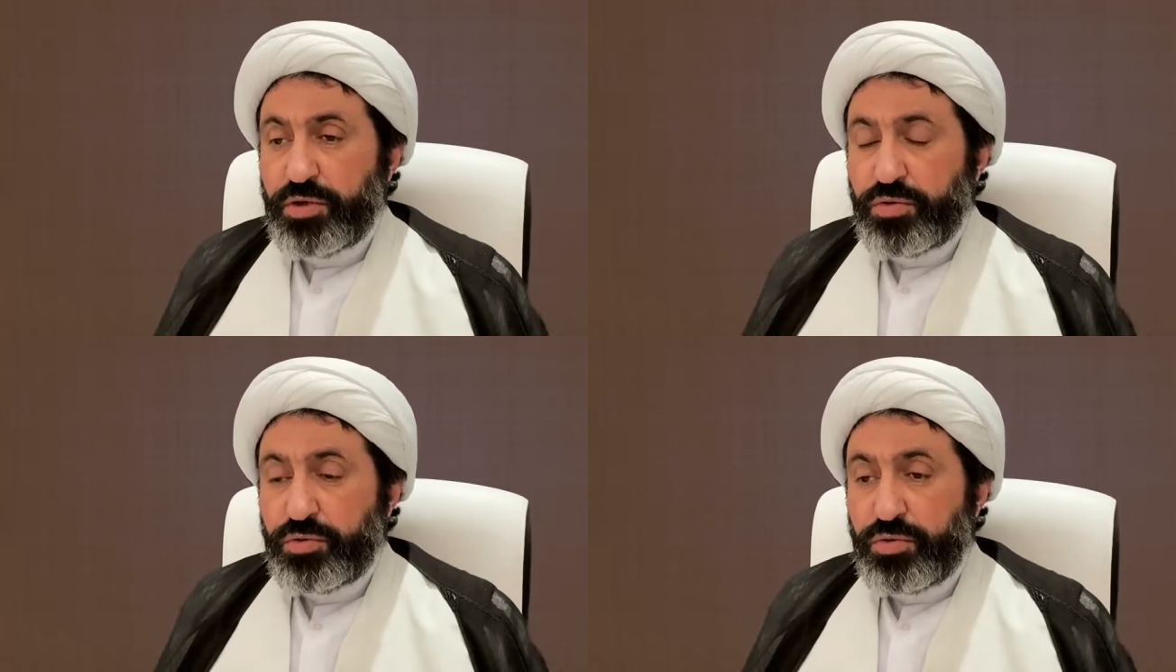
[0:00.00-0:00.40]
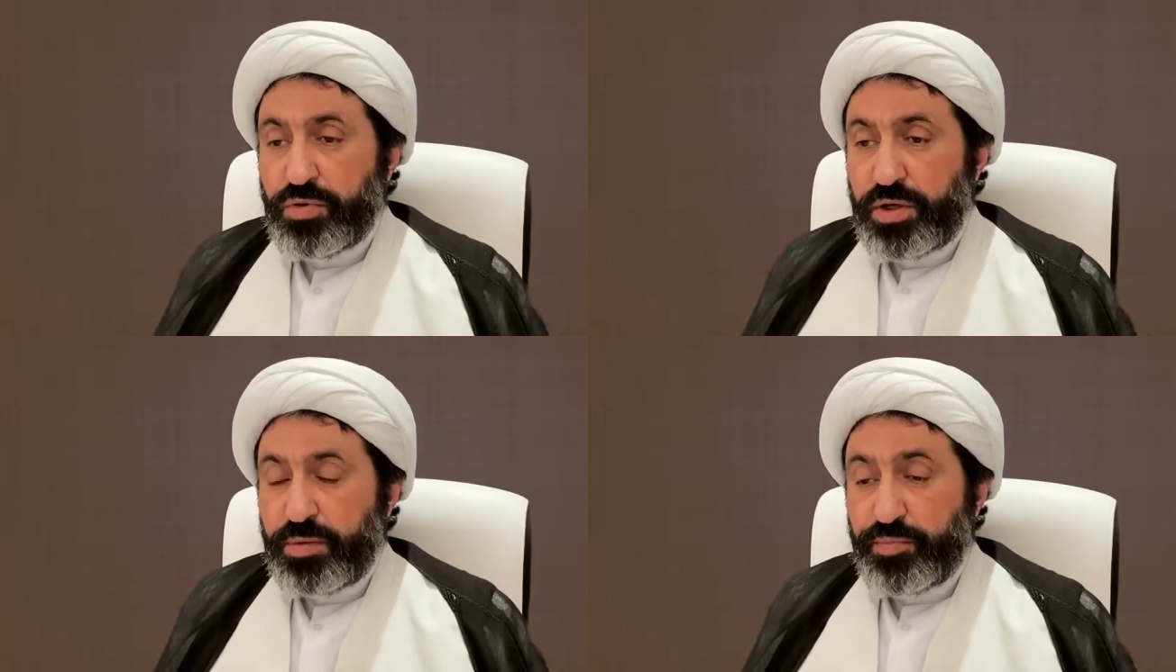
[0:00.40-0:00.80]
to
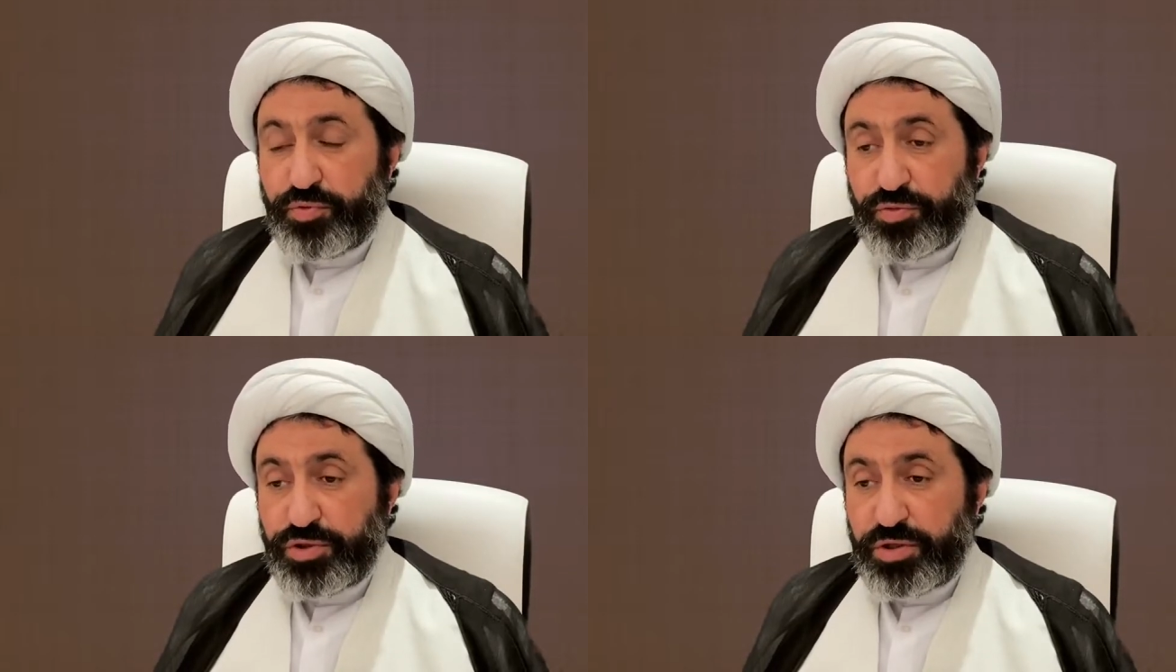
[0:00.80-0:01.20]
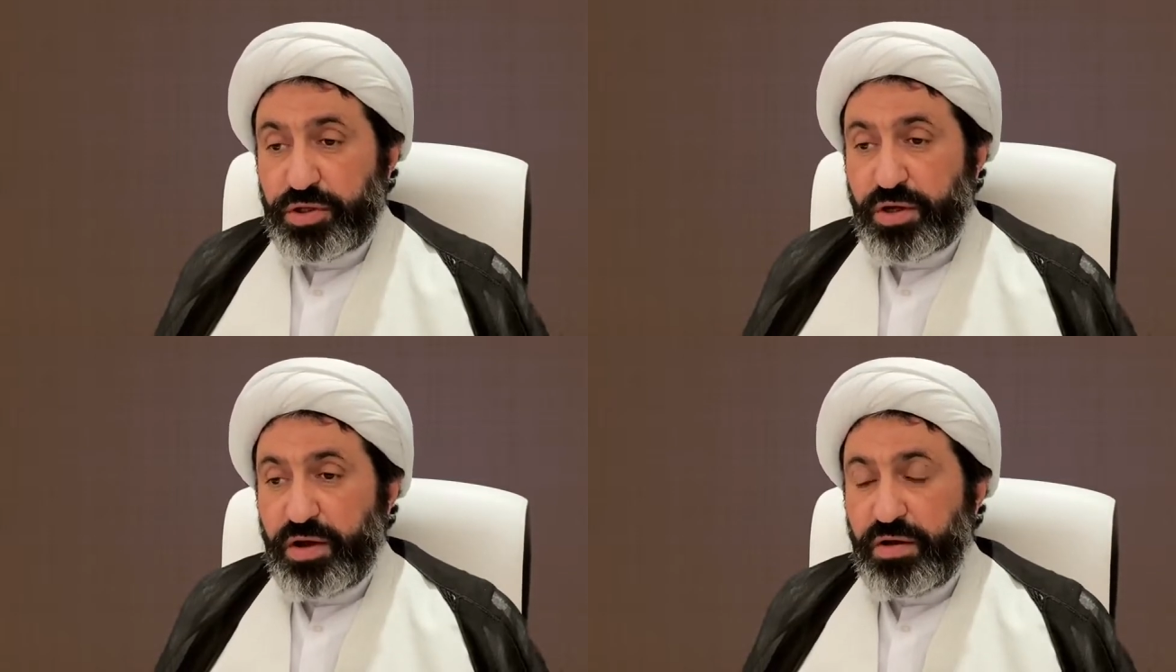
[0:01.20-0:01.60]
the
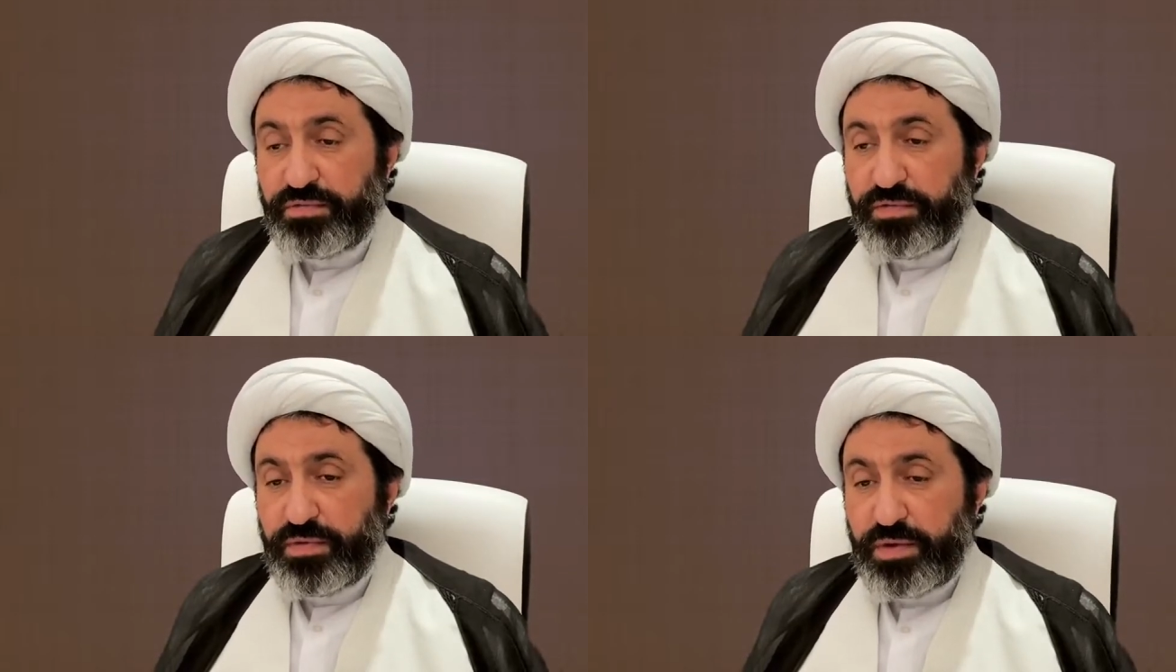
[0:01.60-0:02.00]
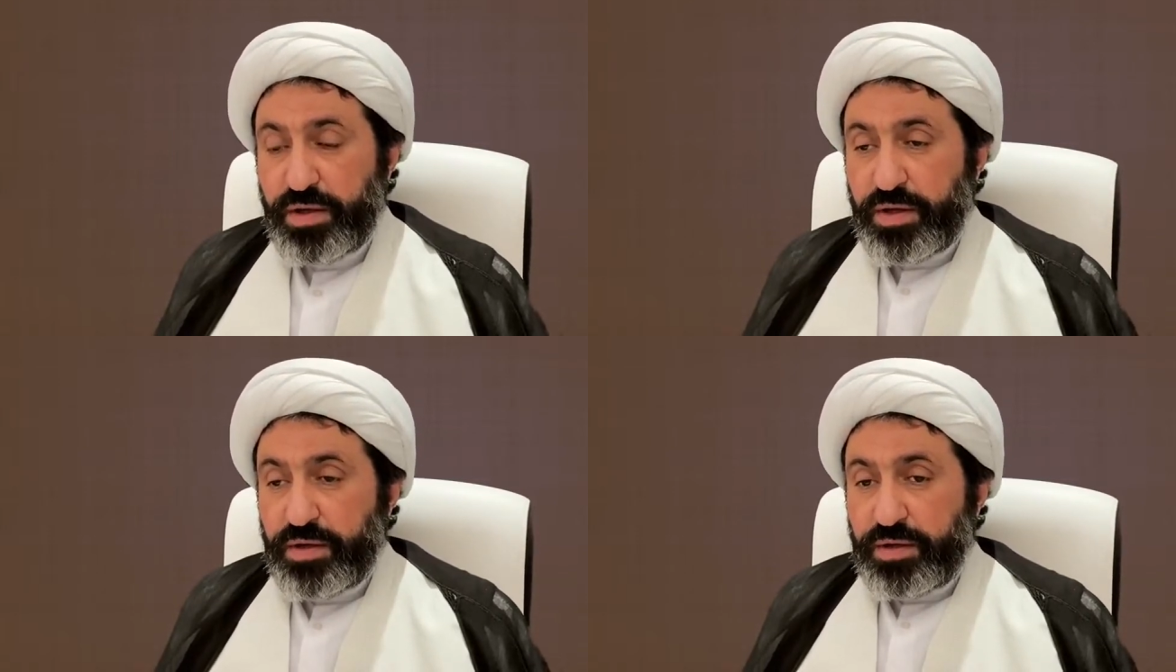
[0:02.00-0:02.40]
progeny of
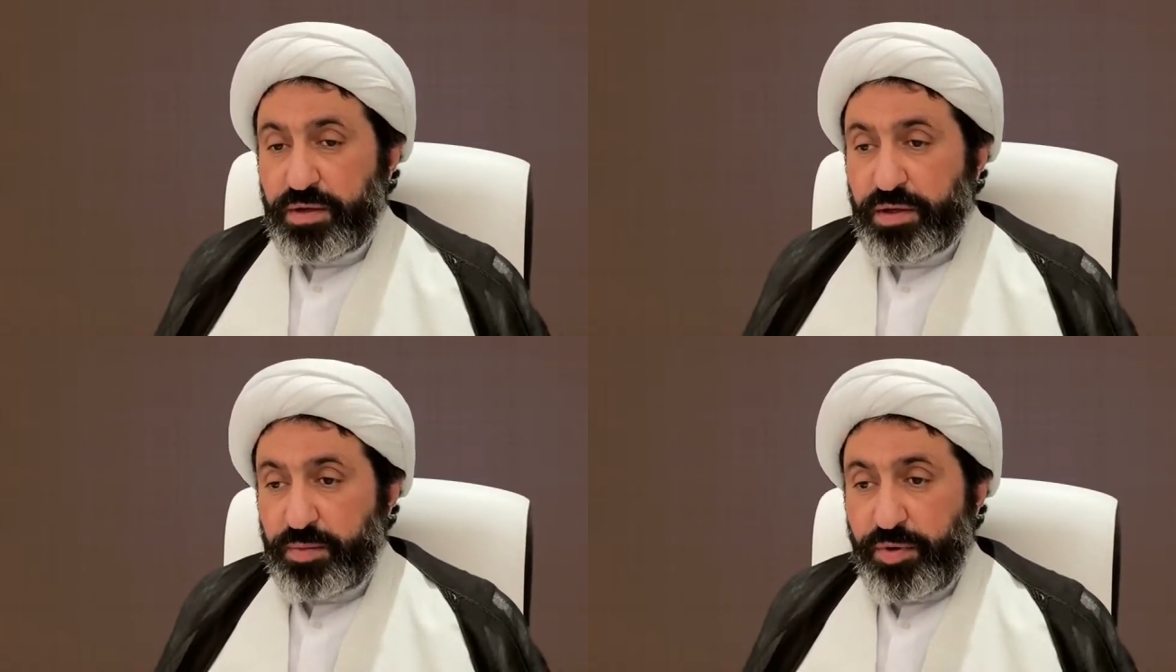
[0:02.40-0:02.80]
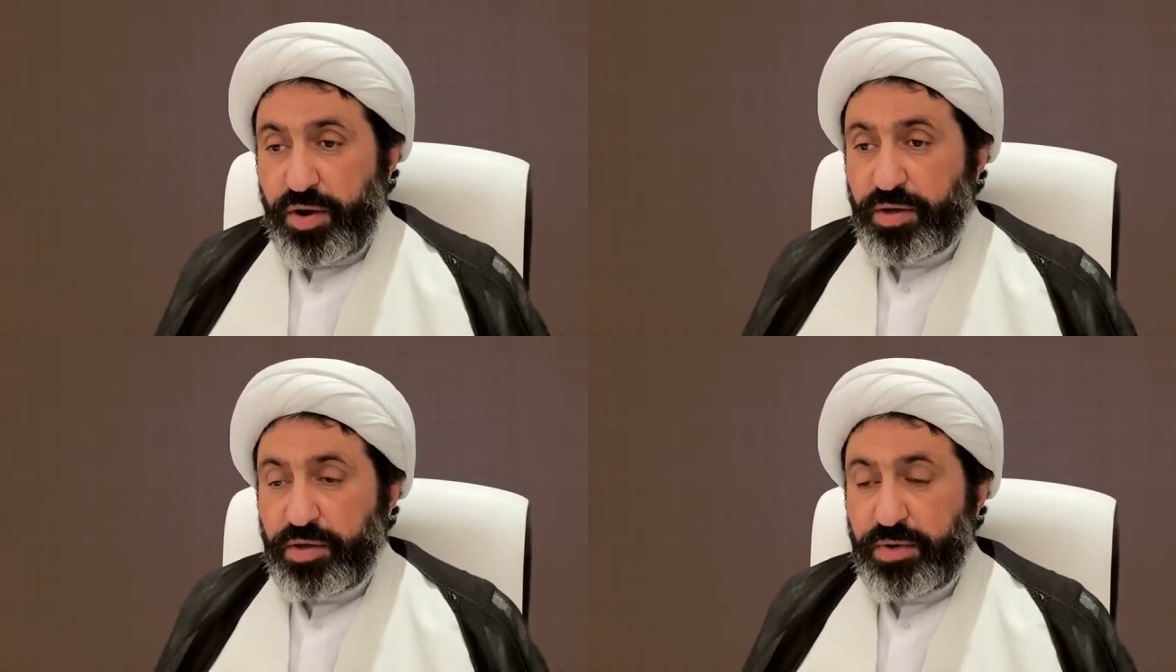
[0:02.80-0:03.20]

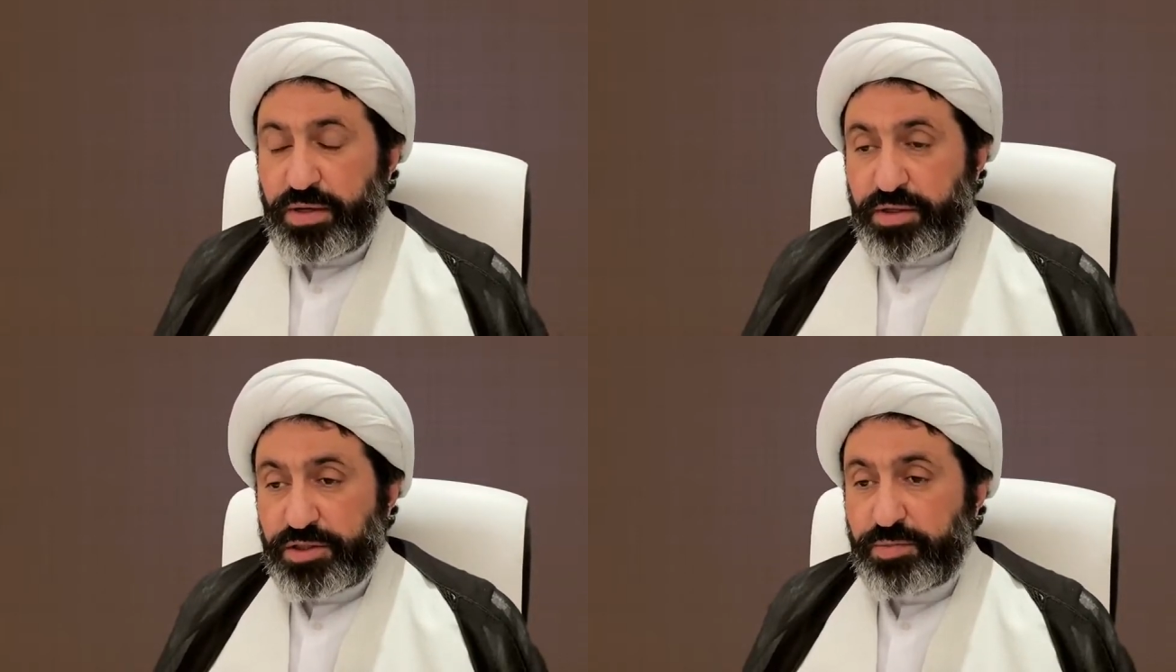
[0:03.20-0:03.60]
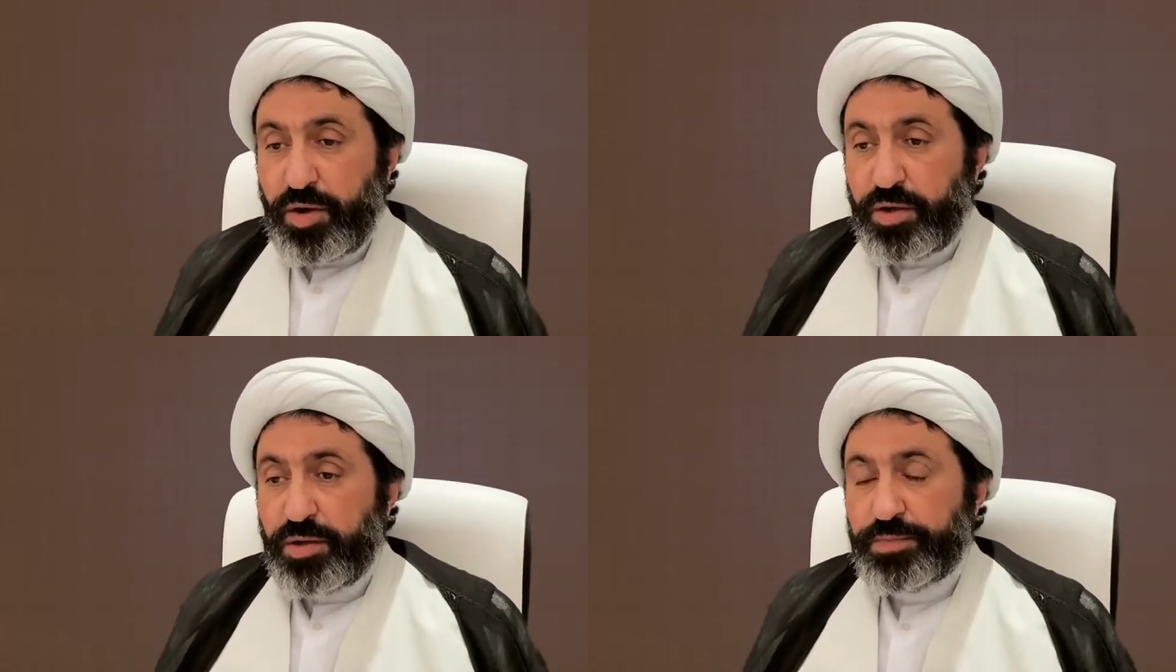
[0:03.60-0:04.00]
Ibrahim and
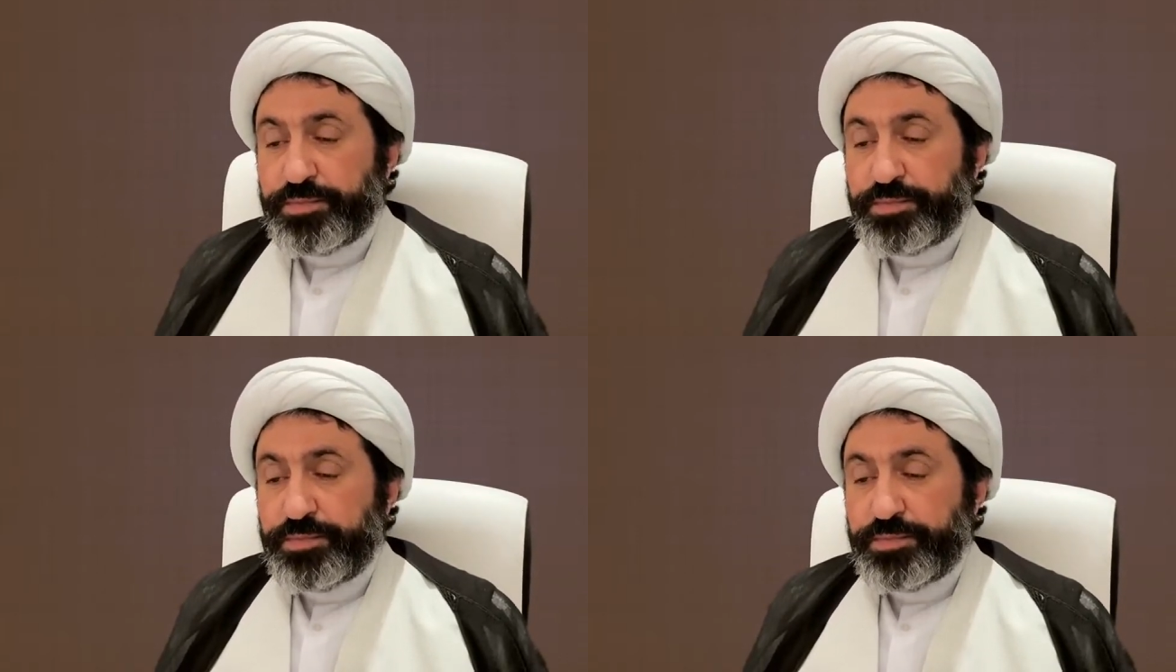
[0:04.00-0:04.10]
Ismail.